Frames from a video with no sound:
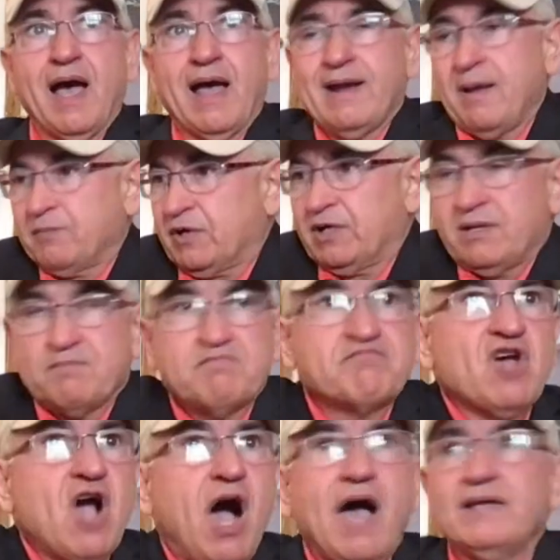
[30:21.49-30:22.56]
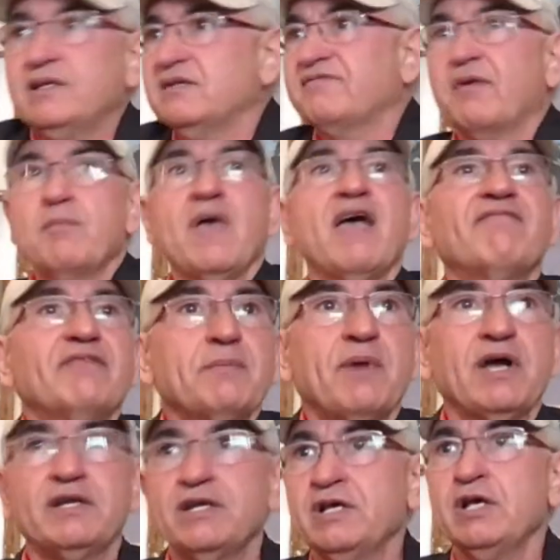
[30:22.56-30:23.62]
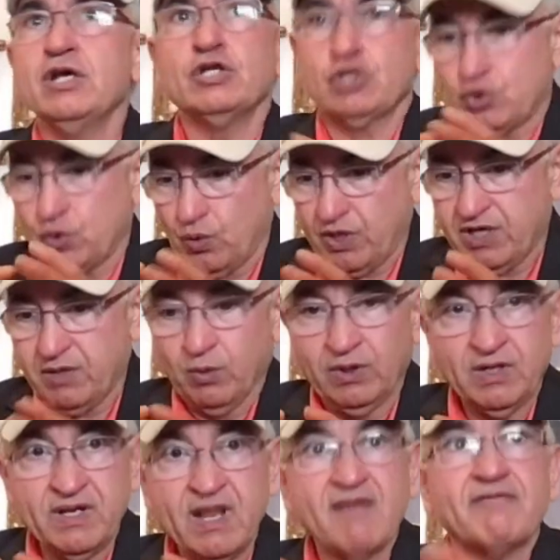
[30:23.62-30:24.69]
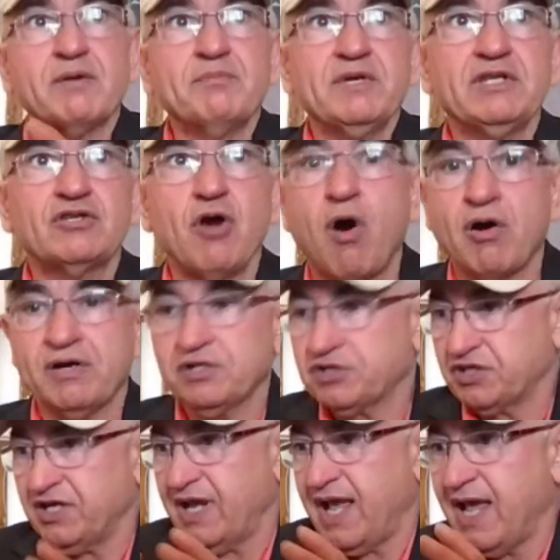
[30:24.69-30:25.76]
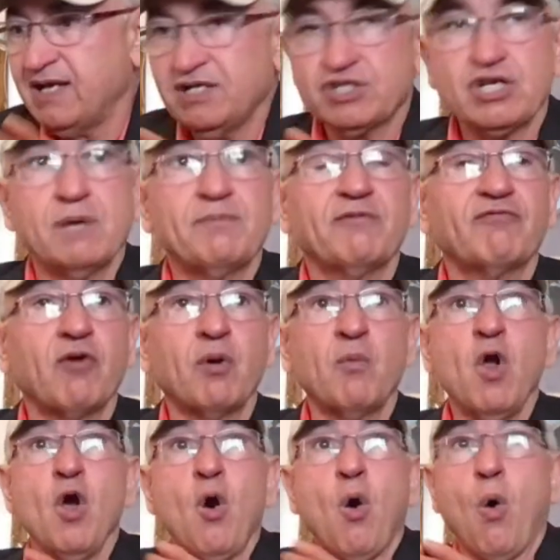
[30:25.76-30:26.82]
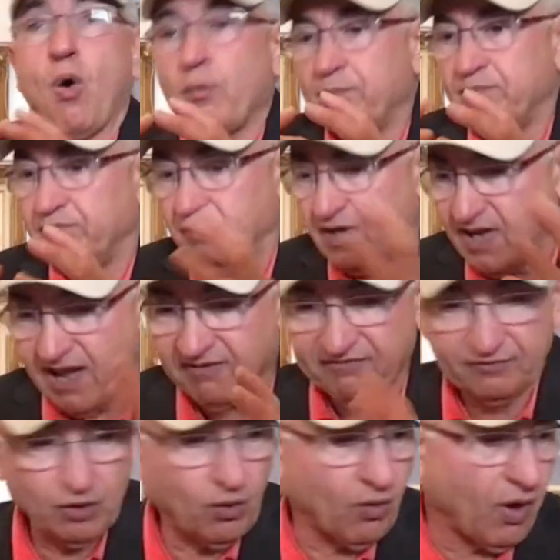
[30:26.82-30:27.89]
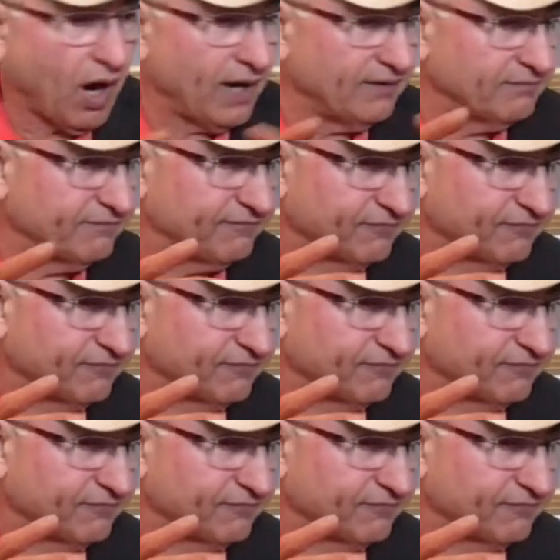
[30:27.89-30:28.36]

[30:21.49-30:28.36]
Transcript: and I'm going to hide it from everybody so it will never be tarnished in any shape or form or left or I